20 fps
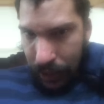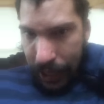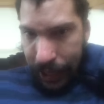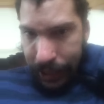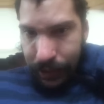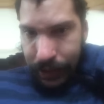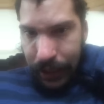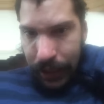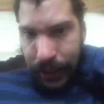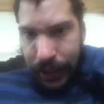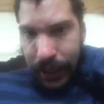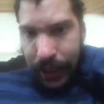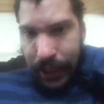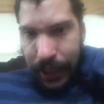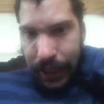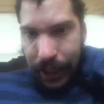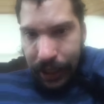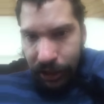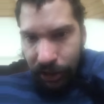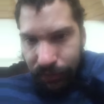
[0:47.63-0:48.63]
I still need a
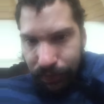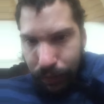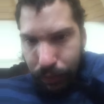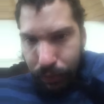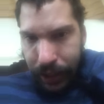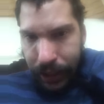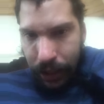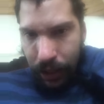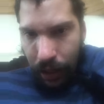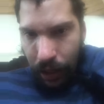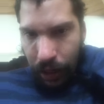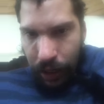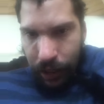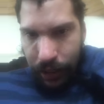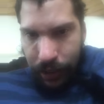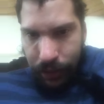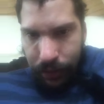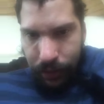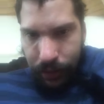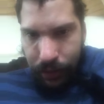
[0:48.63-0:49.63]
hitch for my
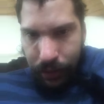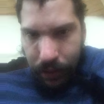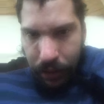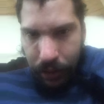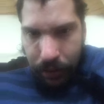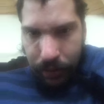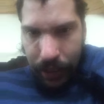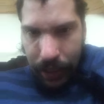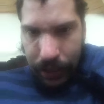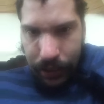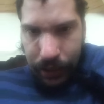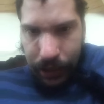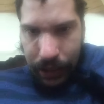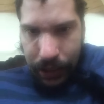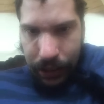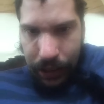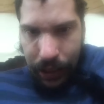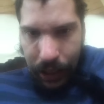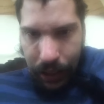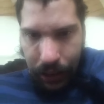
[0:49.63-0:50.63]
car, so that's gonna
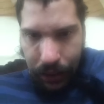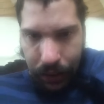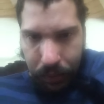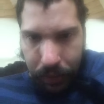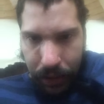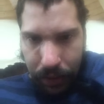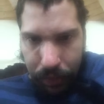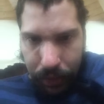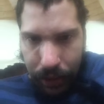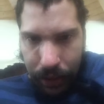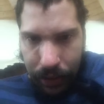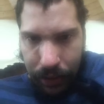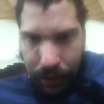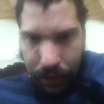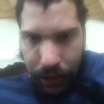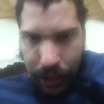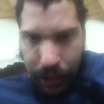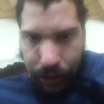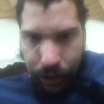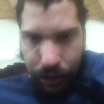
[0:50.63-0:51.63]
cost me
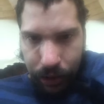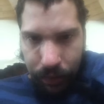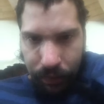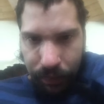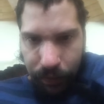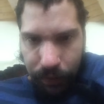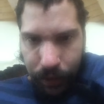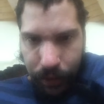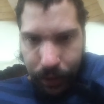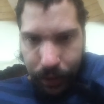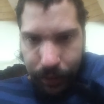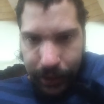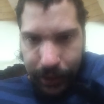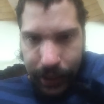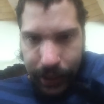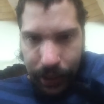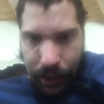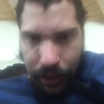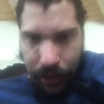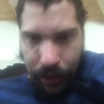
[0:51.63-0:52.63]
about
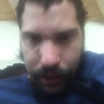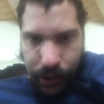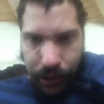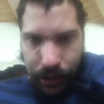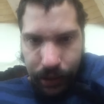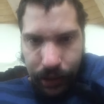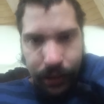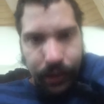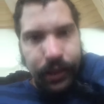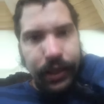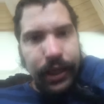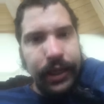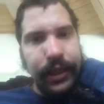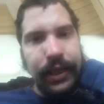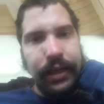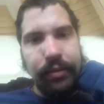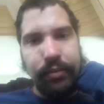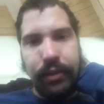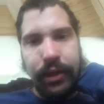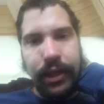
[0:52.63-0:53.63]
$143. It's not
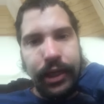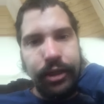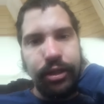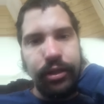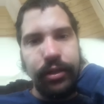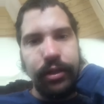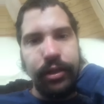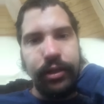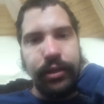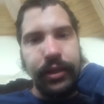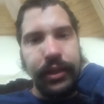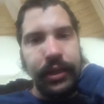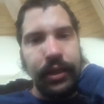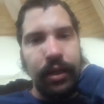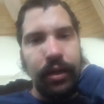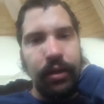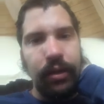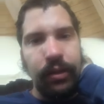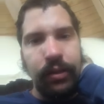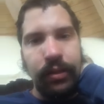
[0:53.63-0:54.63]
that much to
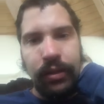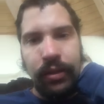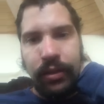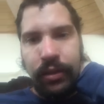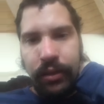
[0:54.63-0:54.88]
install.